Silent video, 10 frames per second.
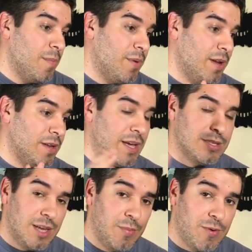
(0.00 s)
But yeah,
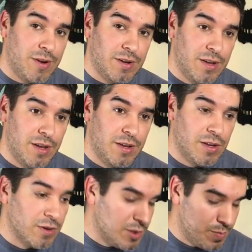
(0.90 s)
step one,
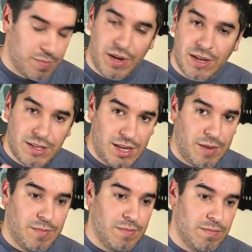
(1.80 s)
just pick a
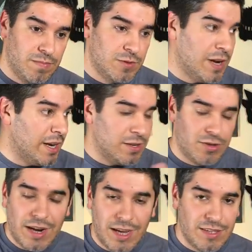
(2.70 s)
team, try
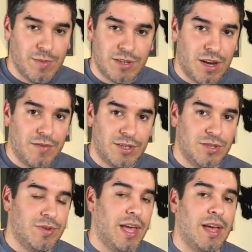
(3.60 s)
to get as much coverage as
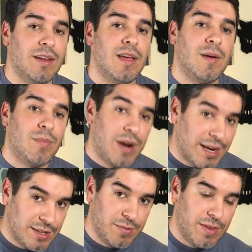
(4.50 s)
you can,
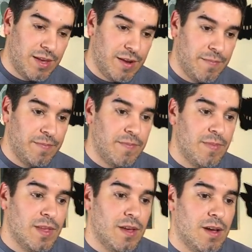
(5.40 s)
practice with it,
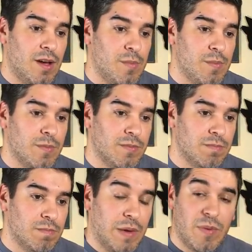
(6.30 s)

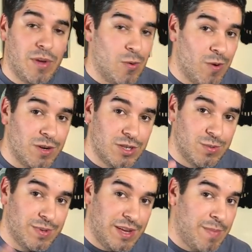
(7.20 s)
maybe pick 1 or 2
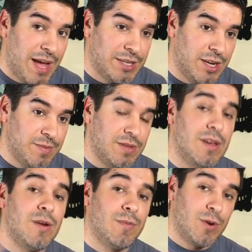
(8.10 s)
lead matchups,
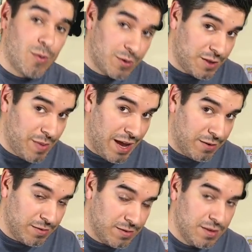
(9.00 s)
record your
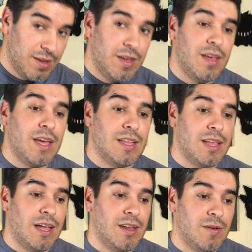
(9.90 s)
battles, and
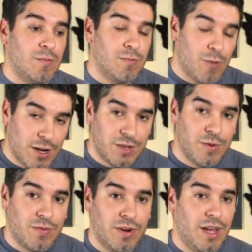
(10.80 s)
then watch them
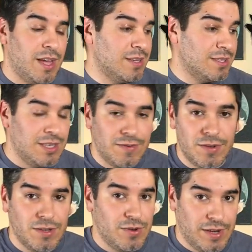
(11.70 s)
over again, see if you
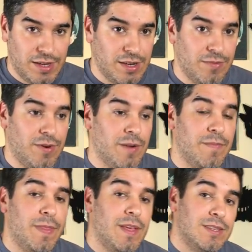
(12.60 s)
could do anything different.
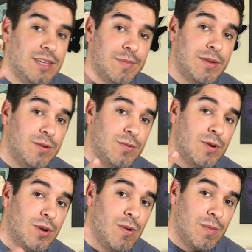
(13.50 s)
Step 2,
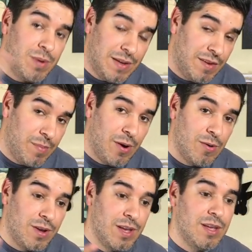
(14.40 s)
go on PV
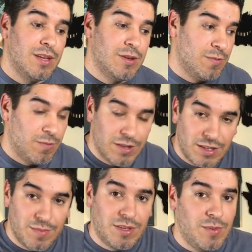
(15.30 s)
Poke, run
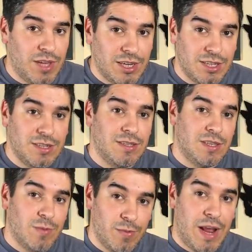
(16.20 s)
some simulations, see
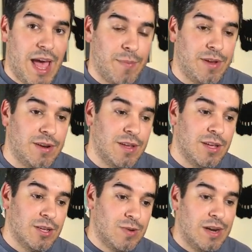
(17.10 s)
what would happen,
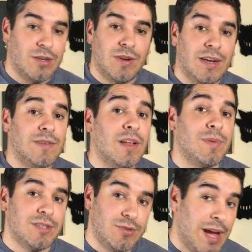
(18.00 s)
try to develop
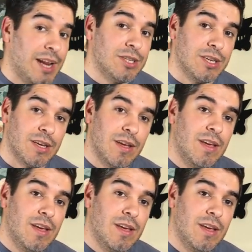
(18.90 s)
a strategy.